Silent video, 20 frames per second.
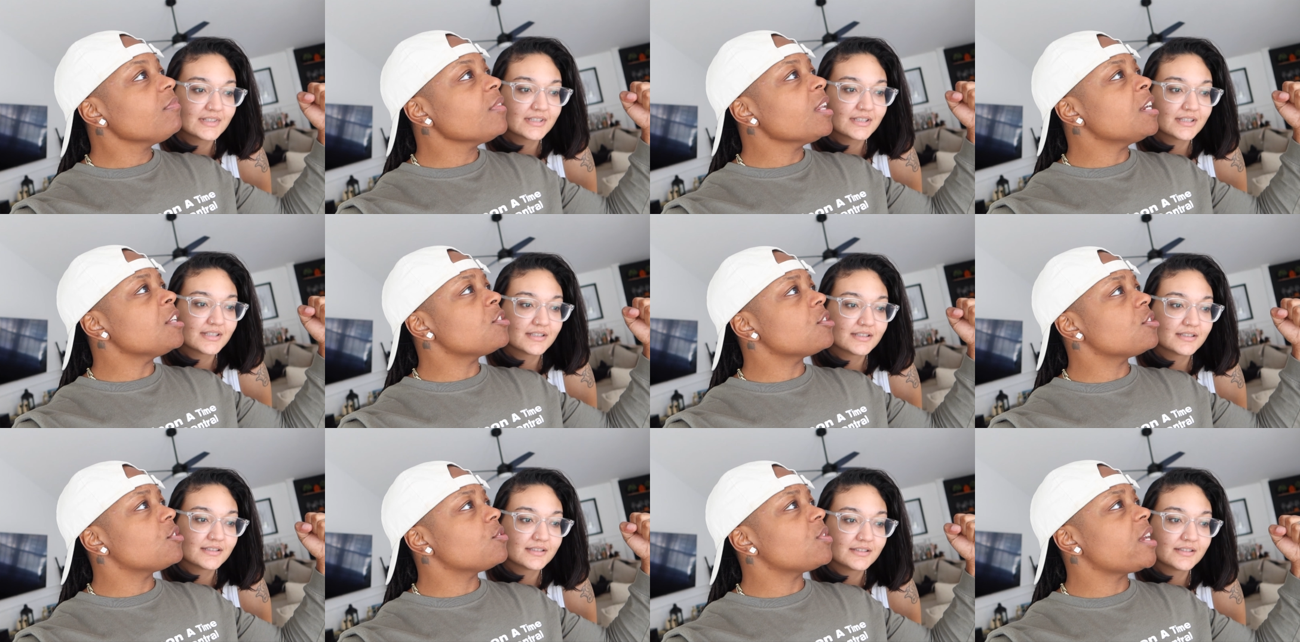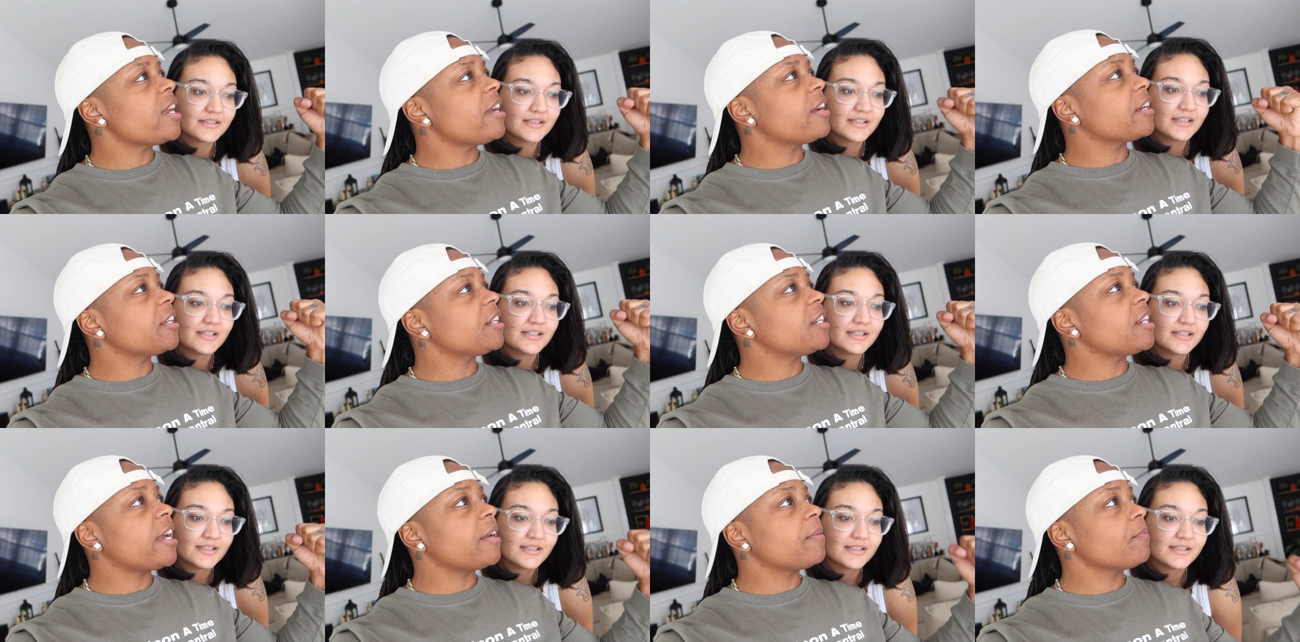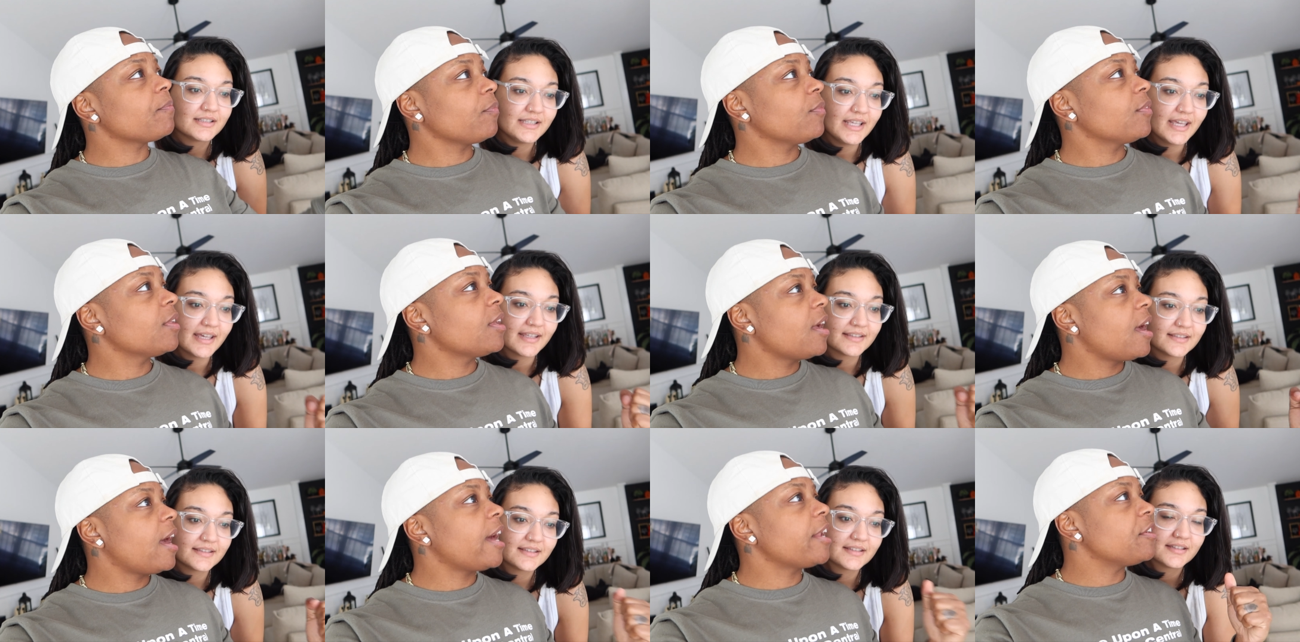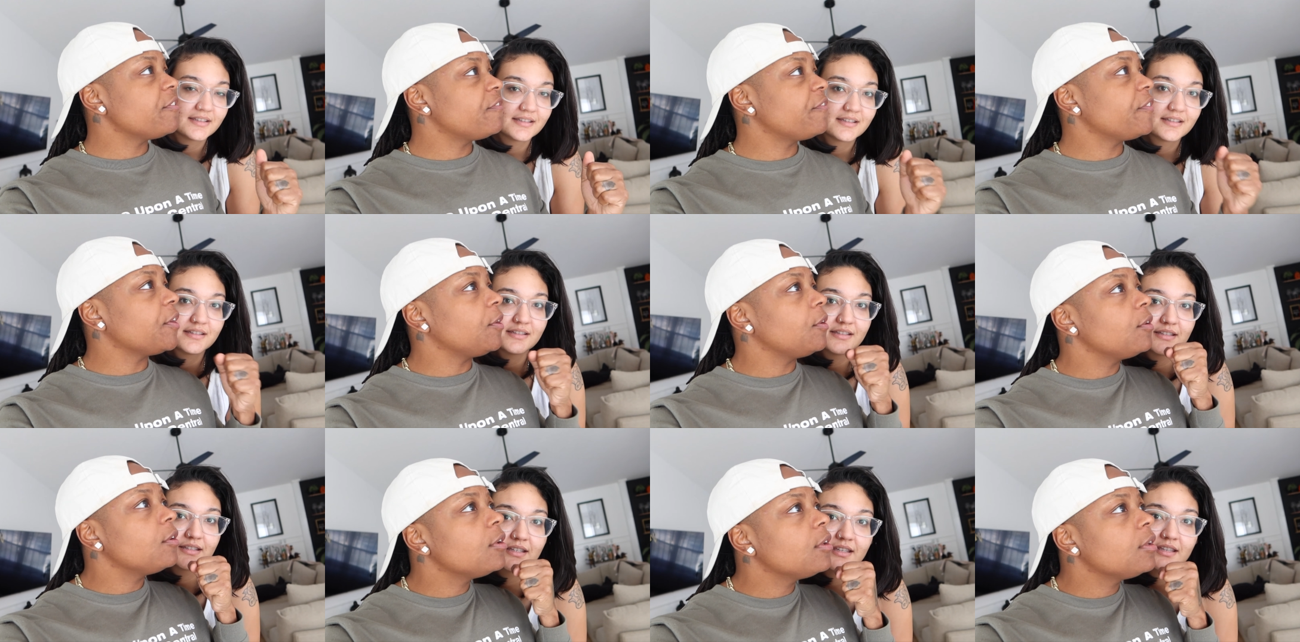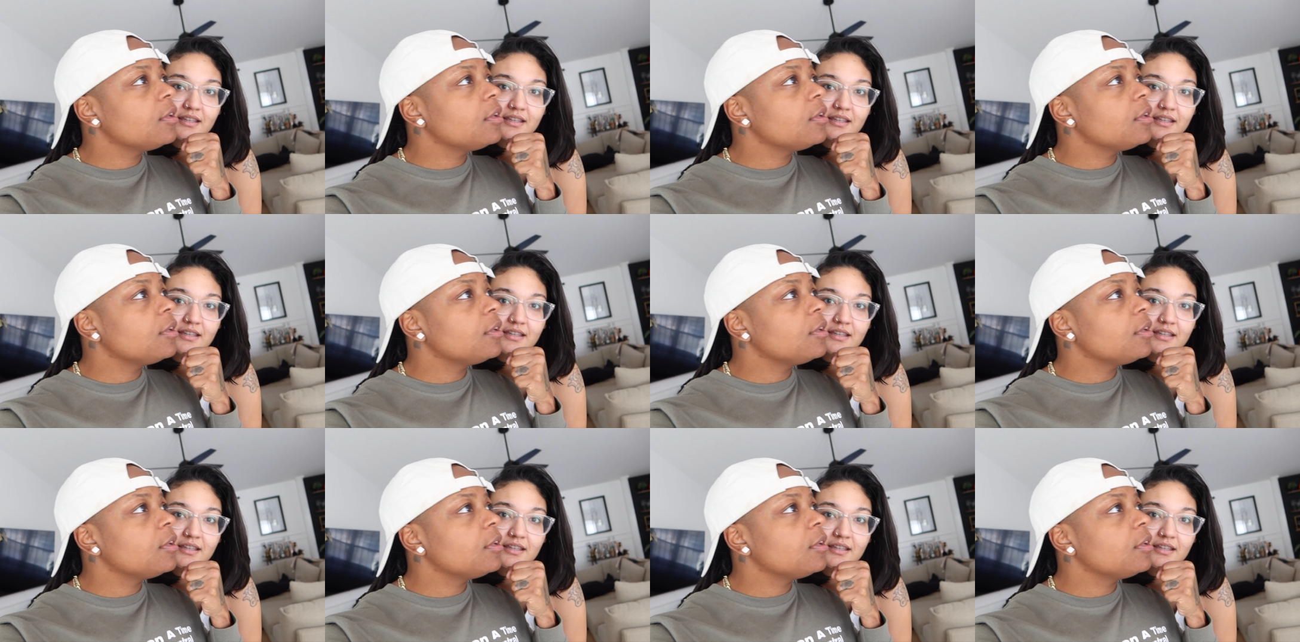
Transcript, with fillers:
Speaker 1: It's a new day, a good day. Yes. How do you feel?